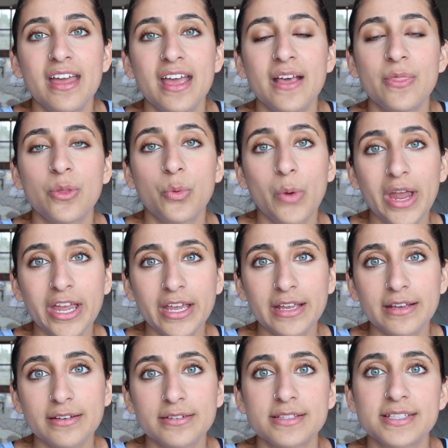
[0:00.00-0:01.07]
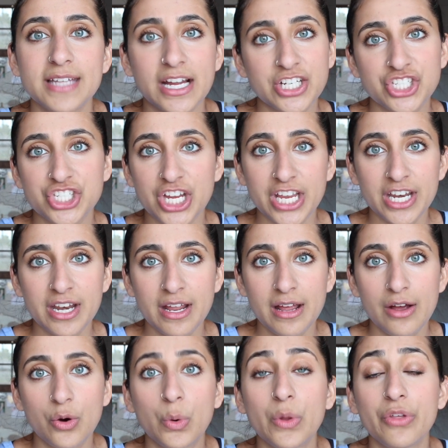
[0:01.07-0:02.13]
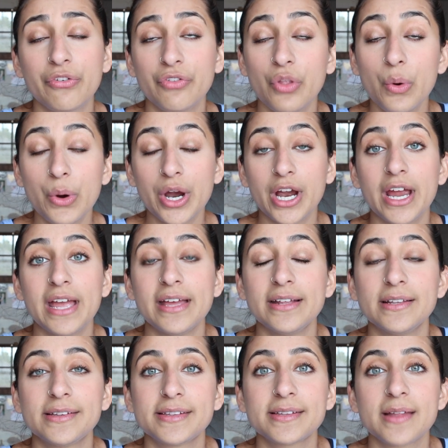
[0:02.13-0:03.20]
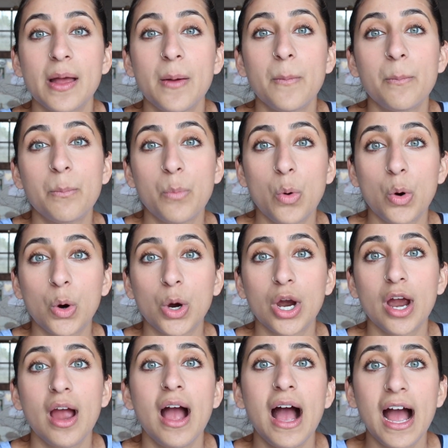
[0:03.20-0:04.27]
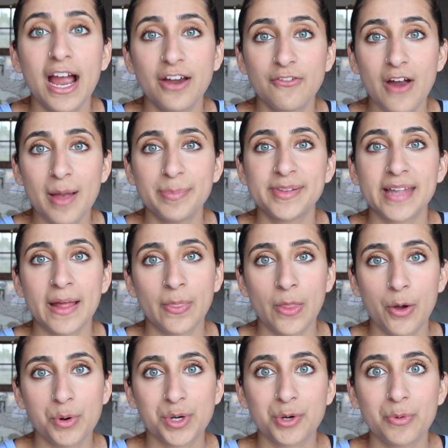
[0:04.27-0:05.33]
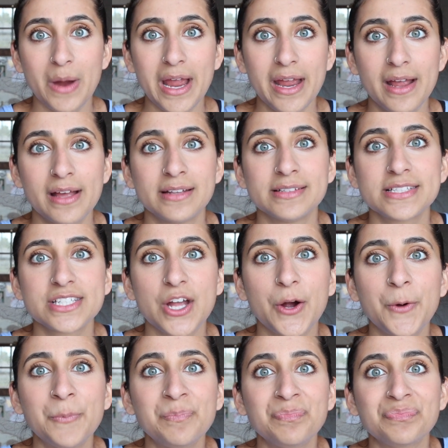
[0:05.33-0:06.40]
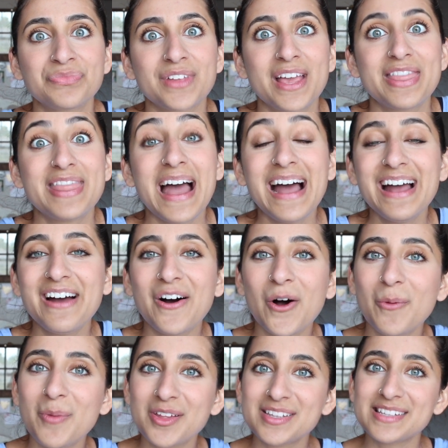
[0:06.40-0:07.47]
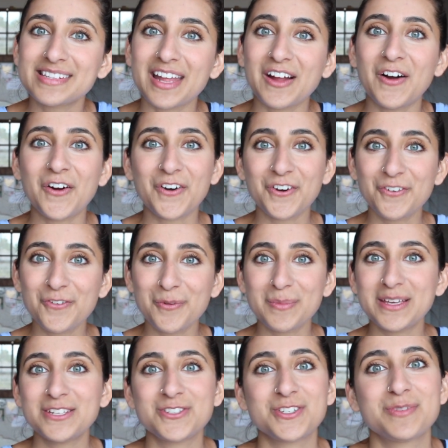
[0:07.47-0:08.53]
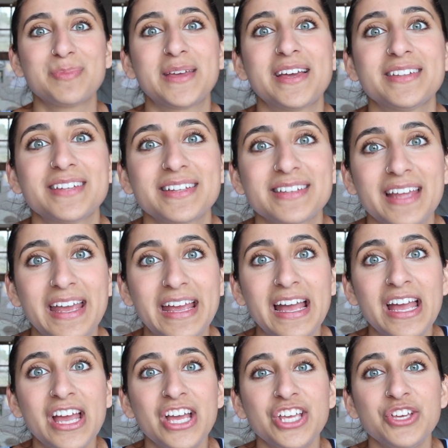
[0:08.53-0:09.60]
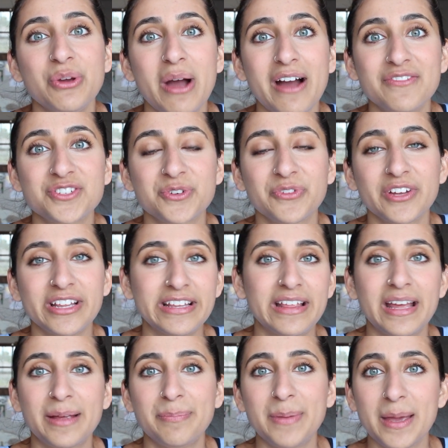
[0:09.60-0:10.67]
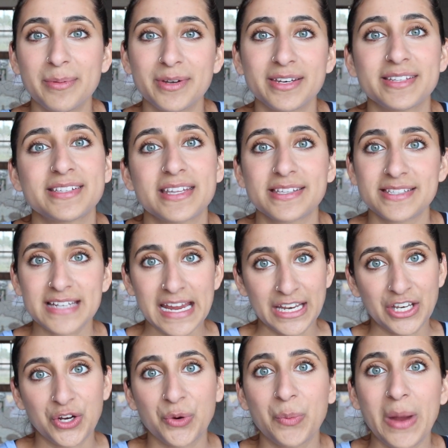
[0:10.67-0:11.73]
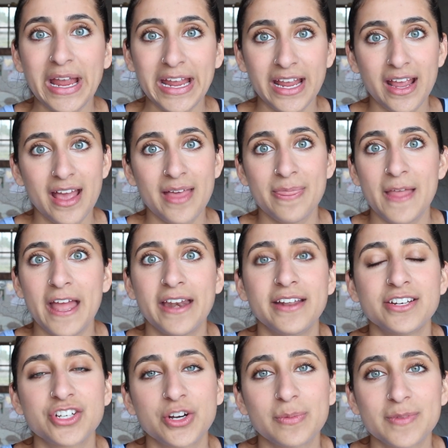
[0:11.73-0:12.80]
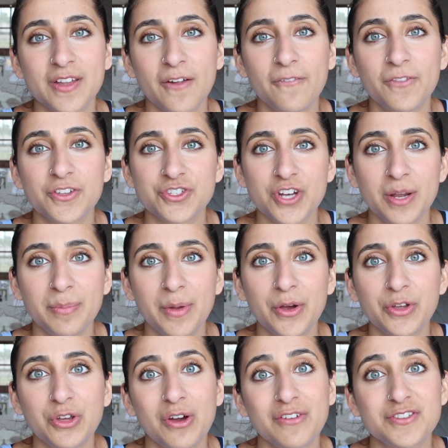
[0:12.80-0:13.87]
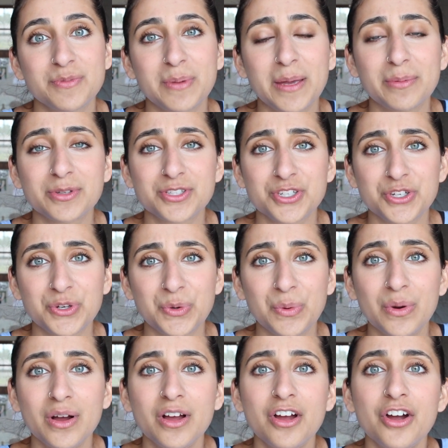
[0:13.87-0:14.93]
in the weight section or the floor it's more high reps and lower weight and so that almost is like harder for me just because it's like you have to really like be able to sustain your weight and then in terms of the treadmill you have to be able to